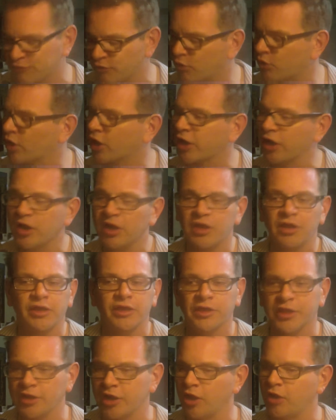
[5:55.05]
for,
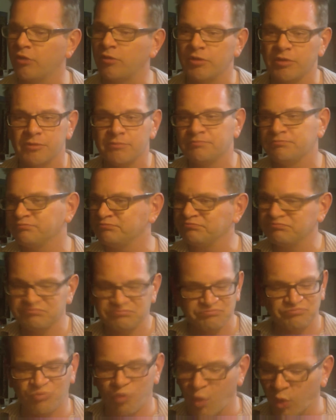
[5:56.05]
you know,
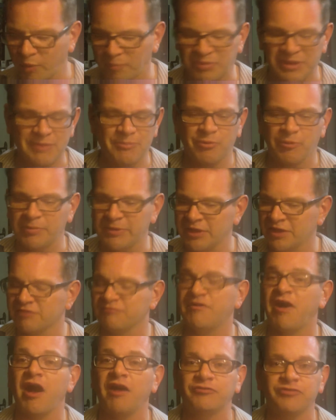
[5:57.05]
more people being
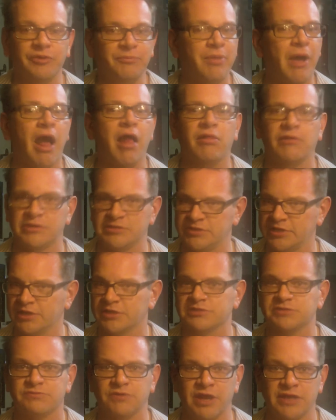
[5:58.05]
involved in
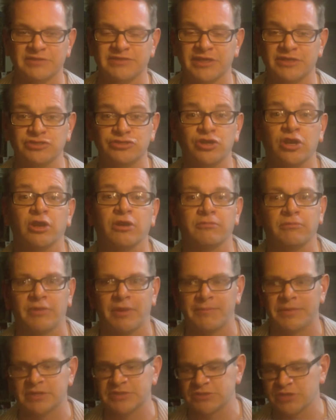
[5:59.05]
politics, right? It's like term
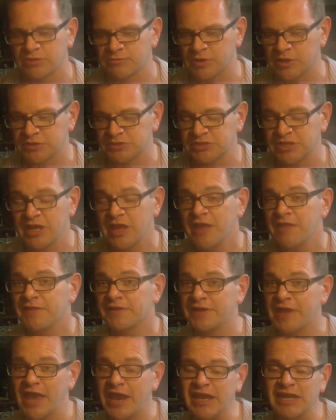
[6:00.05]
limits almost.
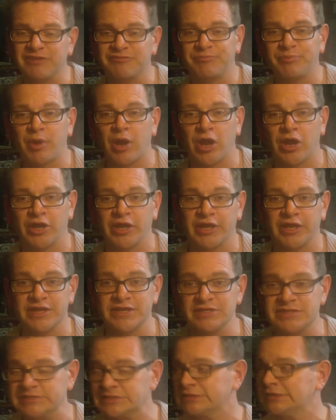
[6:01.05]
The negative part
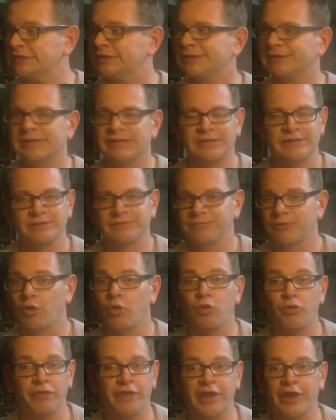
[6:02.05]
is
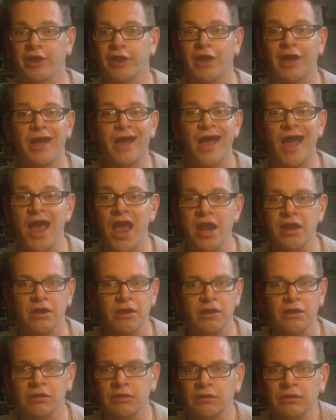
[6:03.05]
who they gonna
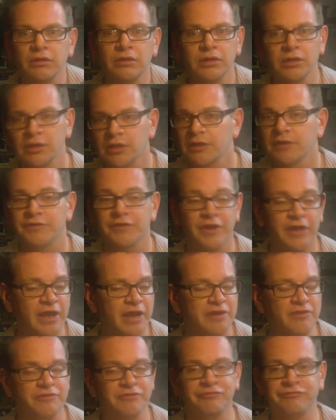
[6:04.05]
hire? They're gonna
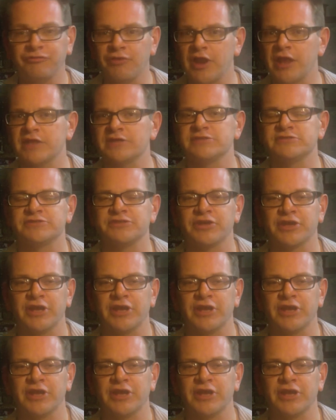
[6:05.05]
hire their friends,